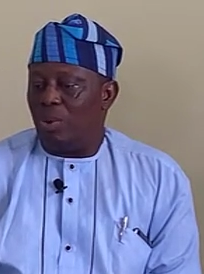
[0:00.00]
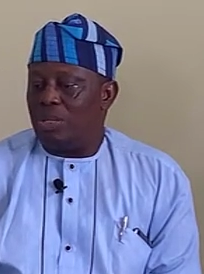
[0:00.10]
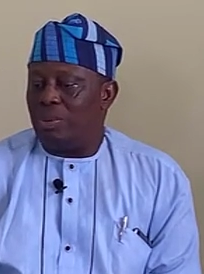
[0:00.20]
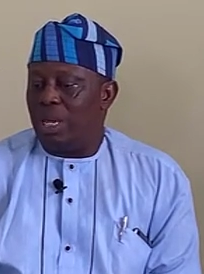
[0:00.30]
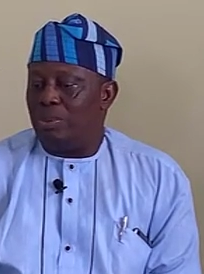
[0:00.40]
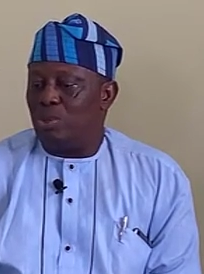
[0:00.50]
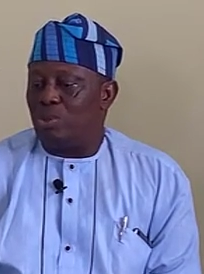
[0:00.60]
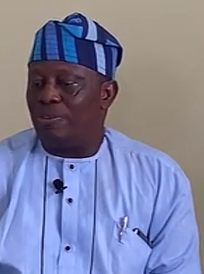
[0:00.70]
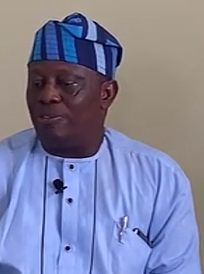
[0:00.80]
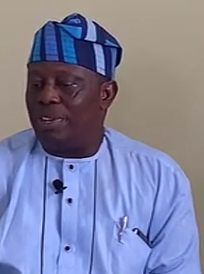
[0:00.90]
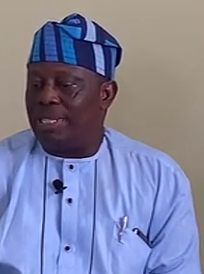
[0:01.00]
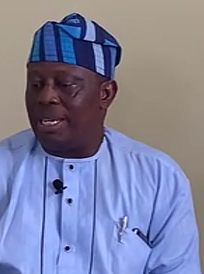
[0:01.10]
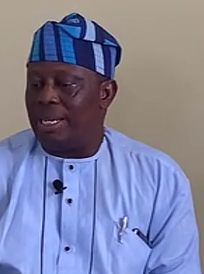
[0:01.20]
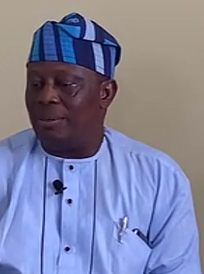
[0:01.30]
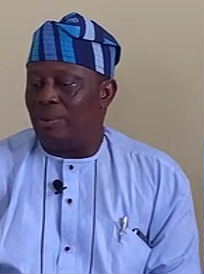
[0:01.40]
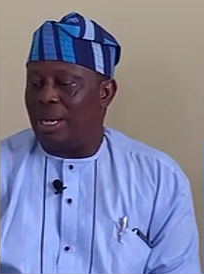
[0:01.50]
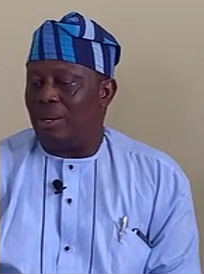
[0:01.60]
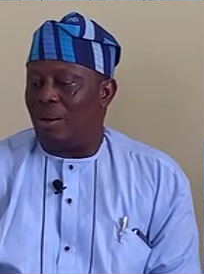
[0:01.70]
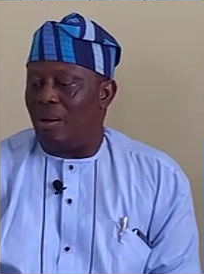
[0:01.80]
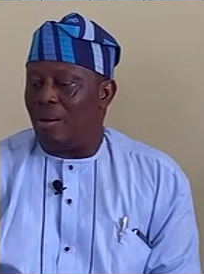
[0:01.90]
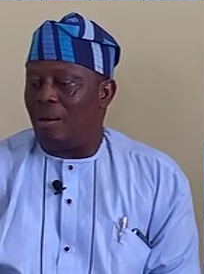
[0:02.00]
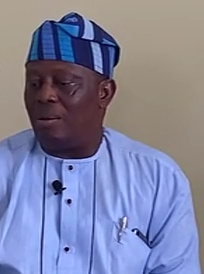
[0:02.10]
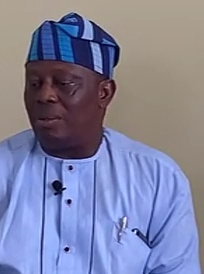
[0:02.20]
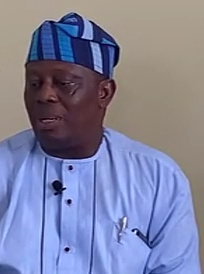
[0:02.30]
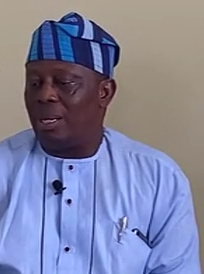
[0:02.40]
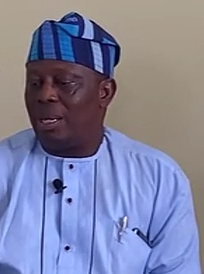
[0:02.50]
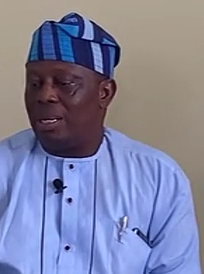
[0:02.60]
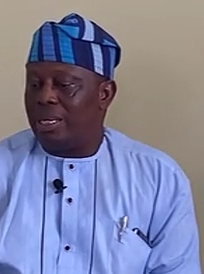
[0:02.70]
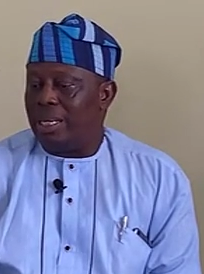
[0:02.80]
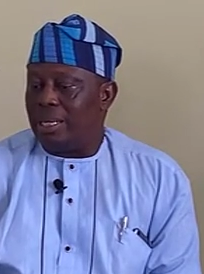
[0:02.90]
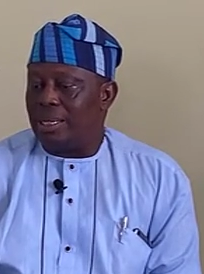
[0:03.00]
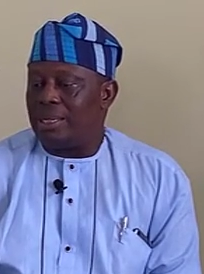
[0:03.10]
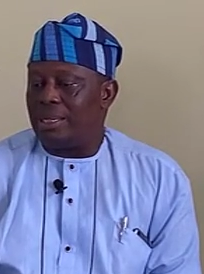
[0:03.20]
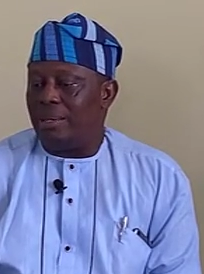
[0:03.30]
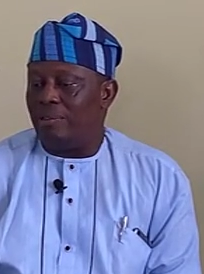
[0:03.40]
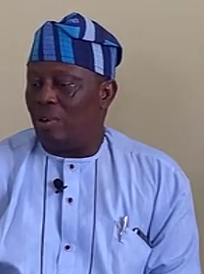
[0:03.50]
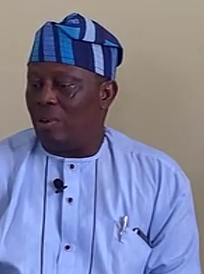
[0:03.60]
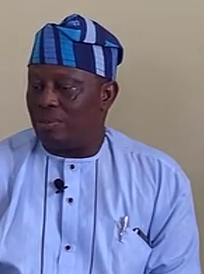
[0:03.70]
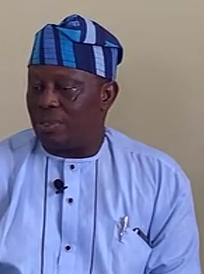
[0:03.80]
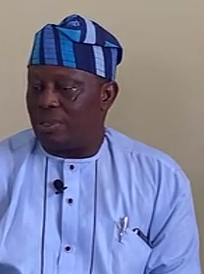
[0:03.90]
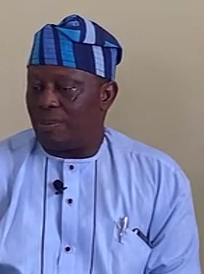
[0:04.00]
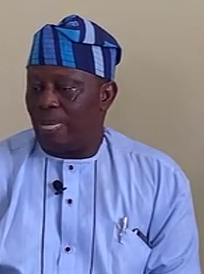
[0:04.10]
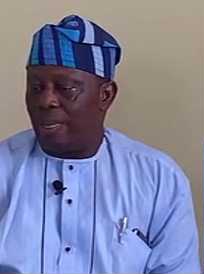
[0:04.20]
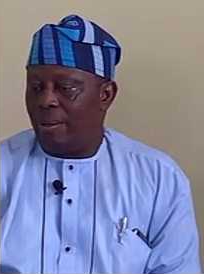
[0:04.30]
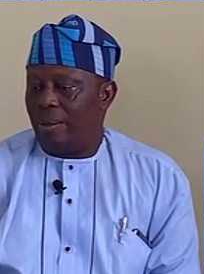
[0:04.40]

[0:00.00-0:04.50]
You must be able to fit in when all this evolves.